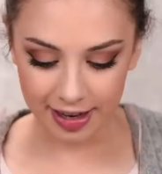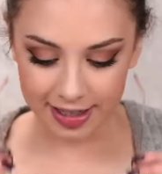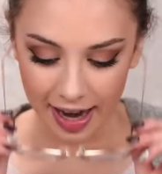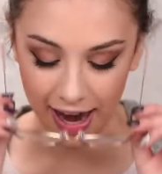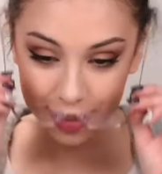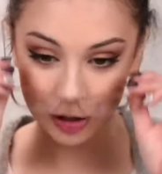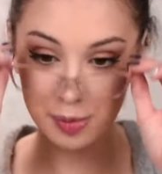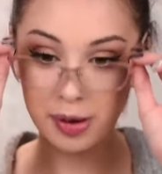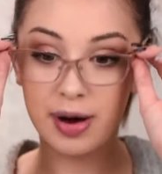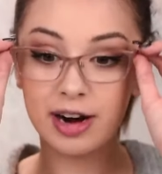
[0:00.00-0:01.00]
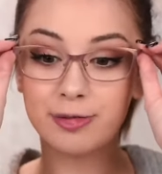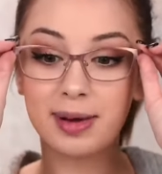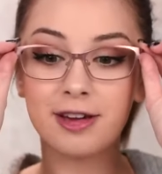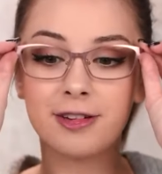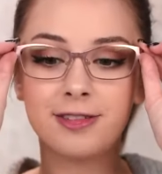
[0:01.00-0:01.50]
This has to be one of
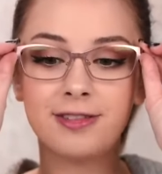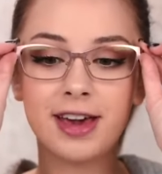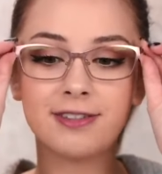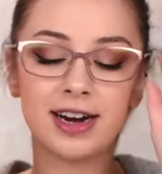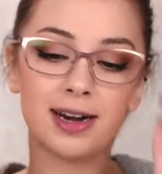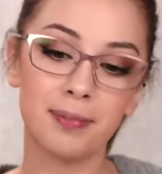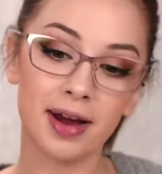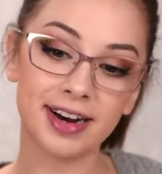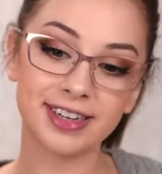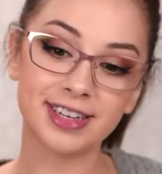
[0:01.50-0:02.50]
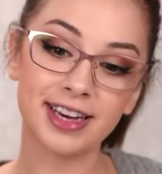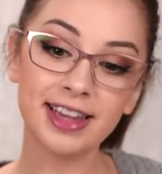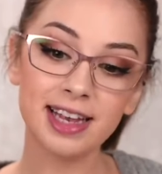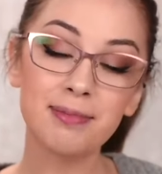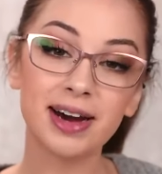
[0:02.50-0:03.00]
my favorite pairs.
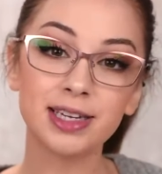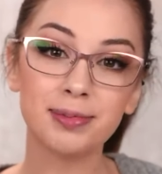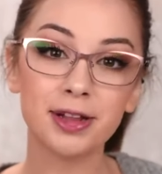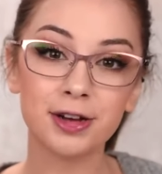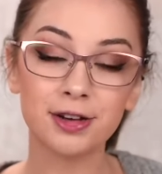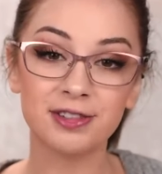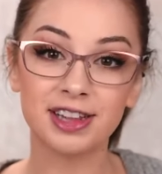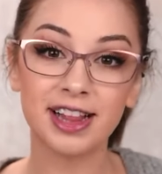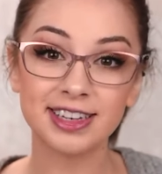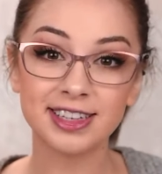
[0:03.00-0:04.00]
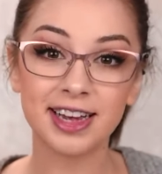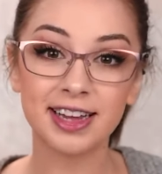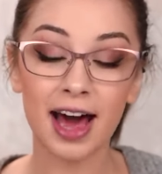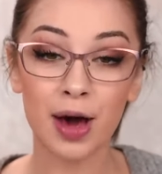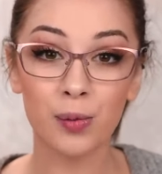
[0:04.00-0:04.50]
It reminds me a lot of the glasses
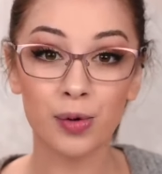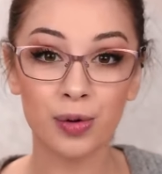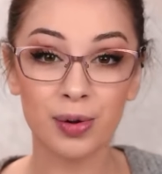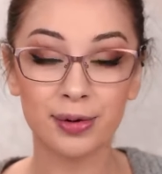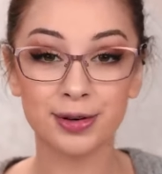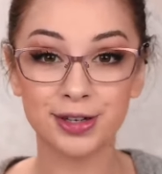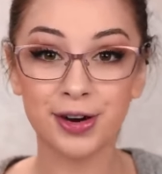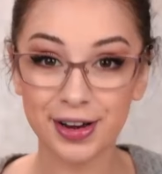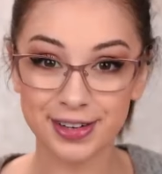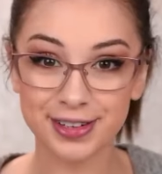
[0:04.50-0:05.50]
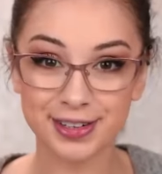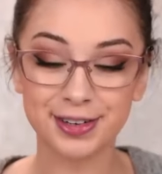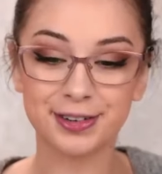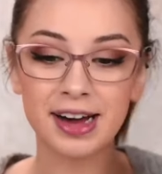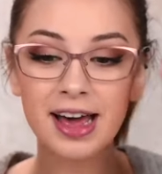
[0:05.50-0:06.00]
that I wore when I was going to
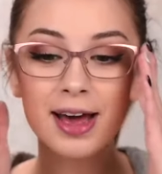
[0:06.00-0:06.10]
school.